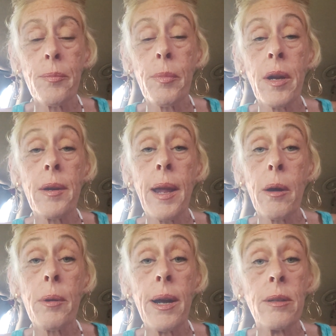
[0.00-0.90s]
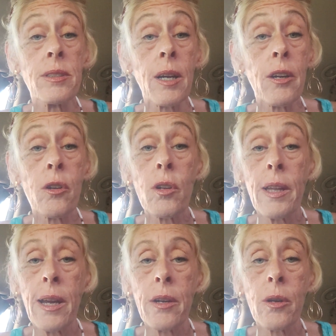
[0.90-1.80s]
about an hour outside
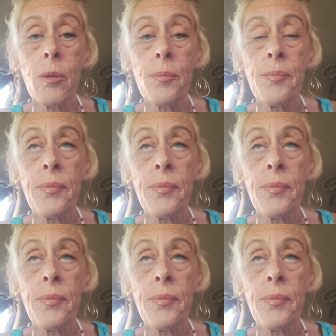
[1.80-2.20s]
Orlando.